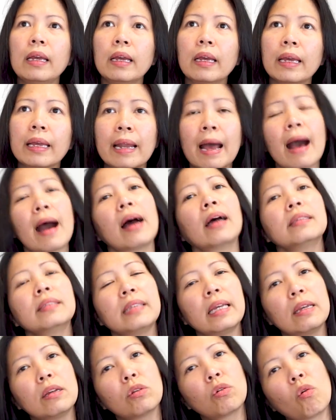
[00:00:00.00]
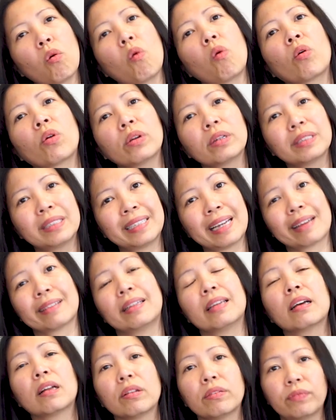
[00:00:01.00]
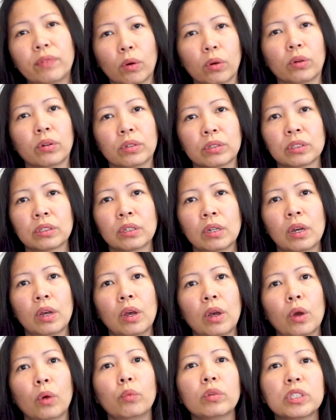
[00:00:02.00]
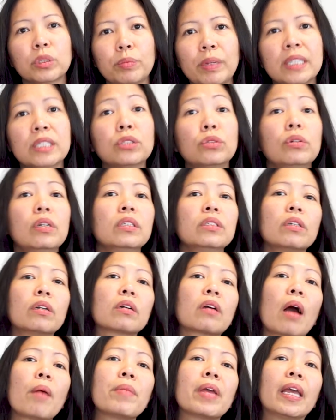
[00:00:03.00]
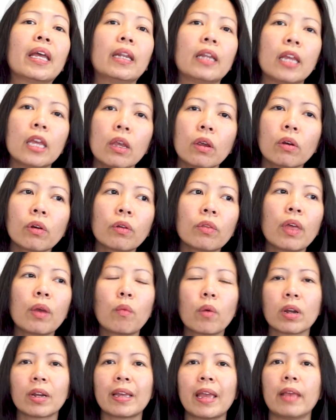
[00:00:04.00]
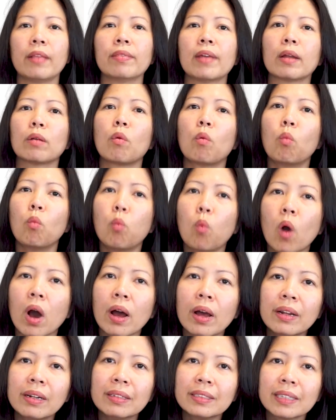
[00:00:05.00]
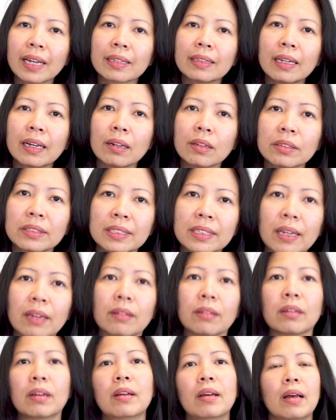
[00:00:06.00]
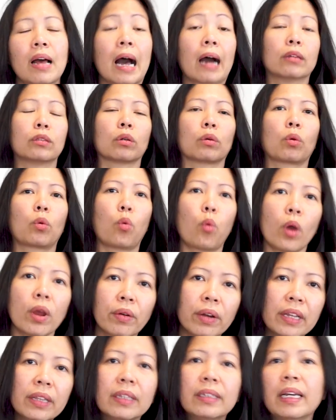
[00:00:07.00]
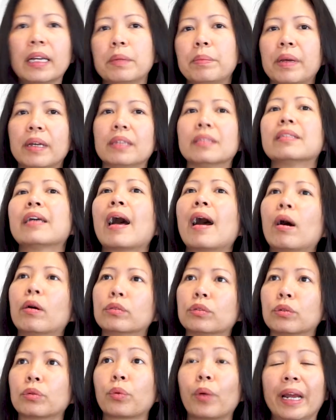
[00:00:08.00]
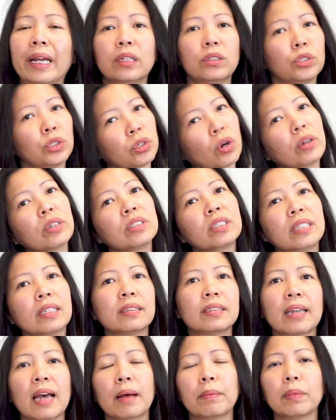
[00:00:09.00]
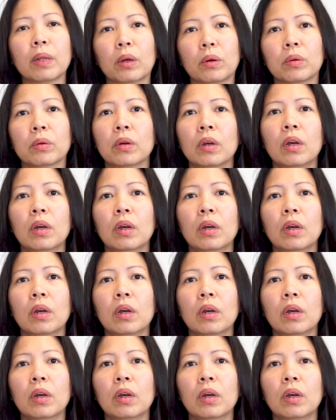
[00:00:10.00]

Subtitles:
it has a core technical focus, which means students that are coming in here, they want to gain that one technical skill, how to query the database, how to create charts in Tableau.